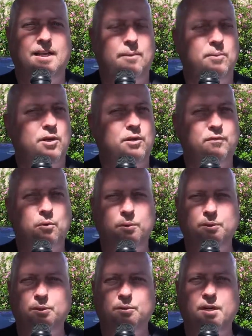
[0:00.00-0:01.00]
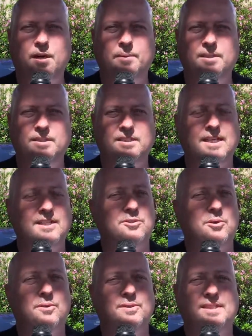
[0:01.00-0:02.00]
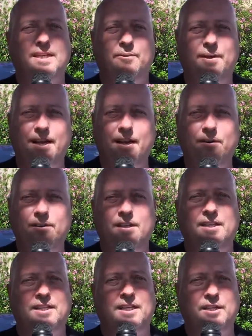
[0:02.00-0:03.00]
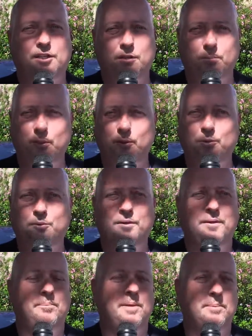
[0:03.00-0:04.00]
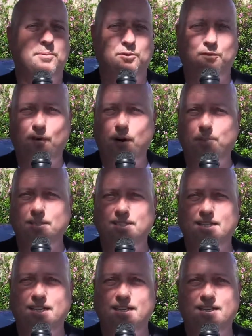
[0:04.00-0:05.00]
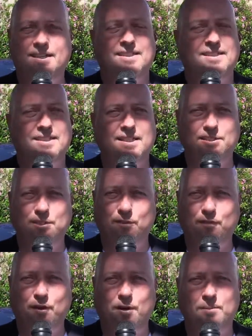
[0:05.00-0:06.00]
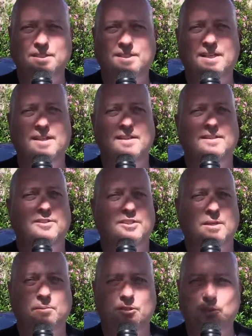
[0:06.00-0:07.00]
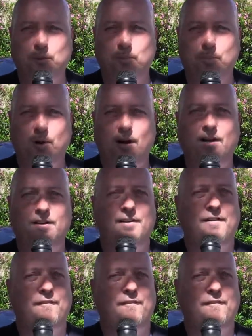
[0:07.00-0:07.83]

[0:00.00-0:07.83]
And we look forward to you coming. Tickets are on sale now. Kit and Caboodle, People's Pharmacy, Caesar's Pharmacy, Somers Supermart,